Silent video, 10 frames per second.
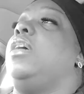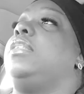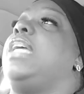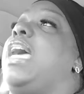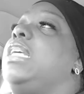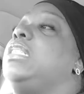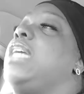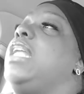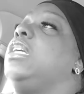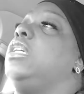that is
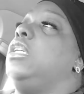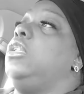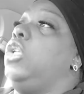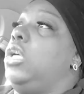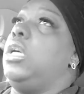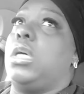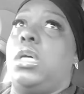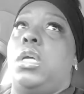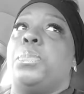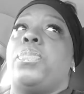not a good
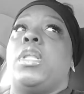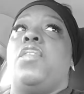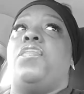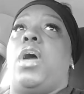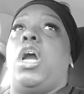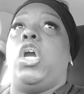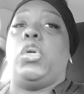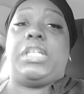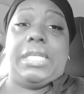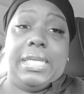look for
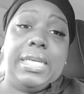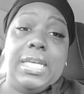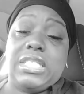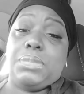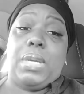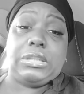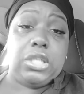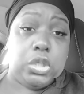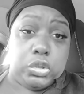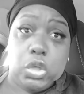her kids, especially
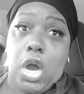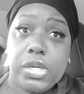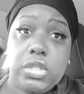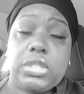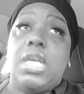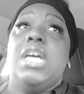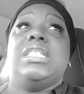her daughters,